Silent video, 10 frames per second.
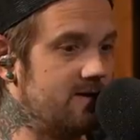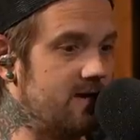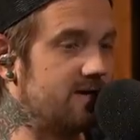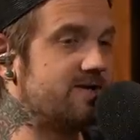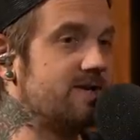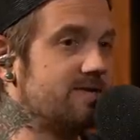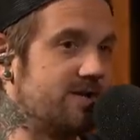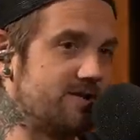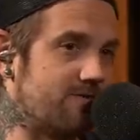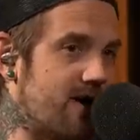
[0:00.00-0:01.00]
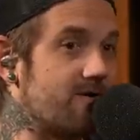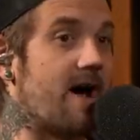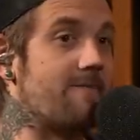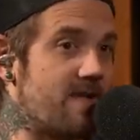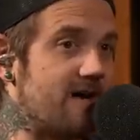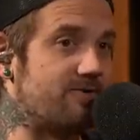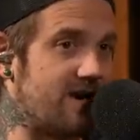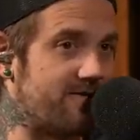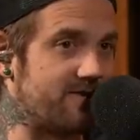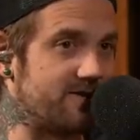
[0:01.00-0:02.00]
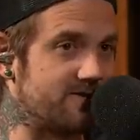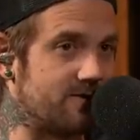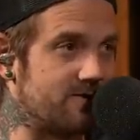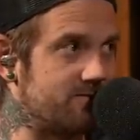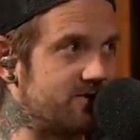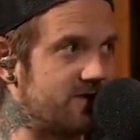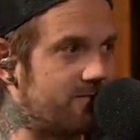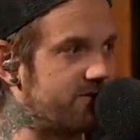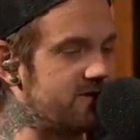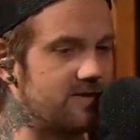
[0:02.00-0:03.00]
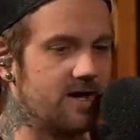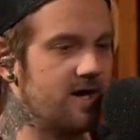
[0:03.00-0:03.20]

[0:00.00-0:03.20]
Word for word: In a single-digit round, I'm not drafting Sony Michel, but...